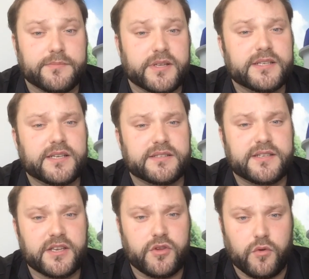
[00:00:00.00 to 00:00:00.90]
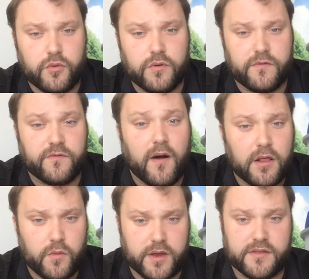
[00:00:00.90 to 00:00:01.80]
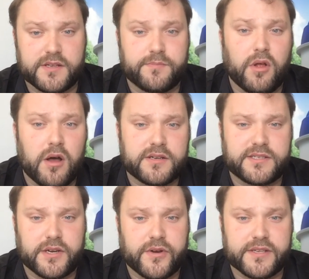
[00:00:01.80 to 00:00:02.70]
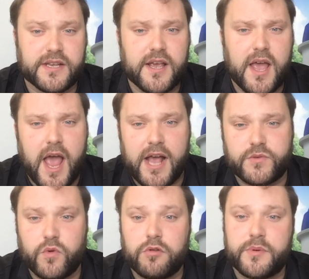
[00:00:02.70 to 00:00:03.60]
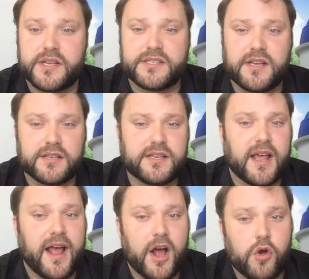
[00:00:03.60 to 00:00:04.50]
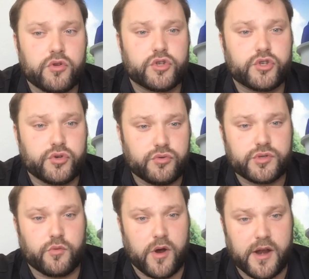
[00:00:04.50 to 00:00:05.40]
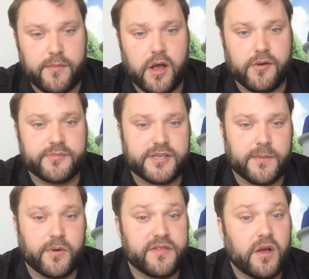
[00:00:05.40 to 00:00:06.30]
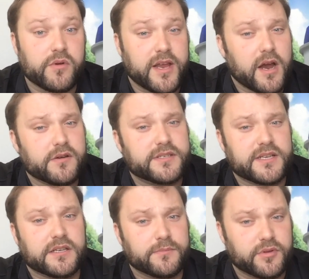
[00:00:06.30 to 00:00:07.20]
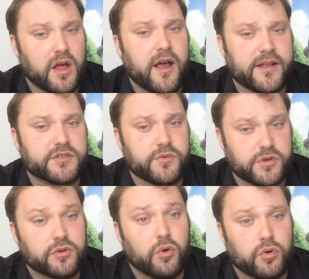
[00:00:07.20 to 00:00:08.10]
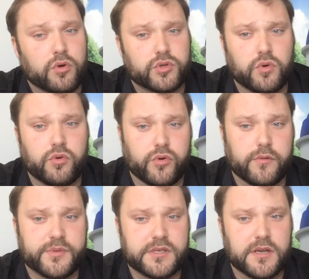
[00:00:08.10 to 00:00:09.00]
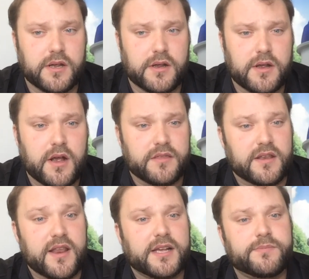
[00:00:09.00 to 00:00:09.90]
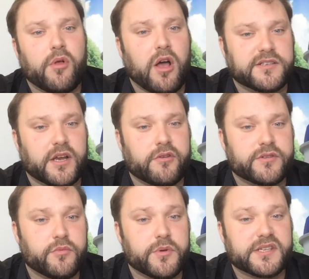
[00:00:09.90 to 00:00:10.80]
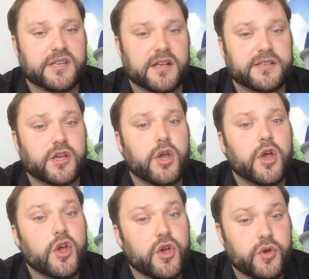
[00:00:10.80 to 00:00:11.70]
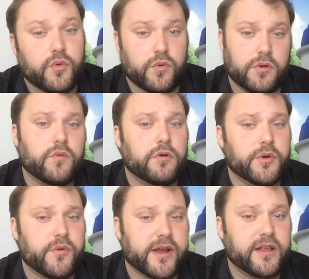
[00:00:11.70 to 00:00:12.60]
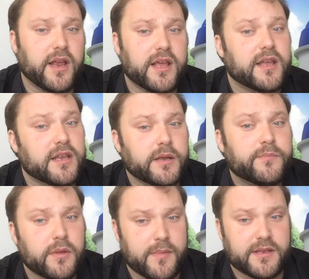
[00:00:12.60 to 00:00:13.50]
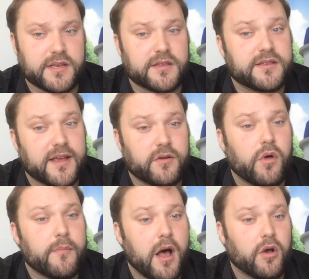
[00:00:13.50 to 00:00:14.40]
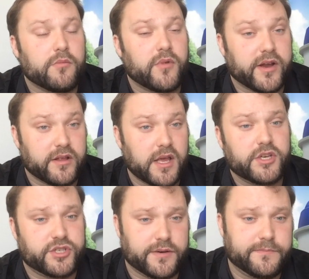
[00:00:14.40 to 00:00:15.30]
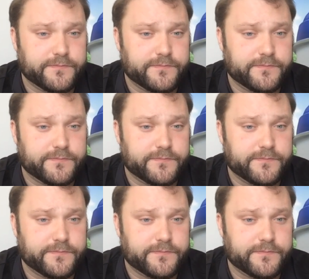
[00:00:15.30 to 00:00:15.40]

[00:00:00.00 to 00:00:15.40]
Please continue following this blog series, as we will be discussing how to choose the right amalgam separator that will guarantee compliance with your local control groups. The next blog series will be discussing who will be regulating and implementing the dental amalgam regulation.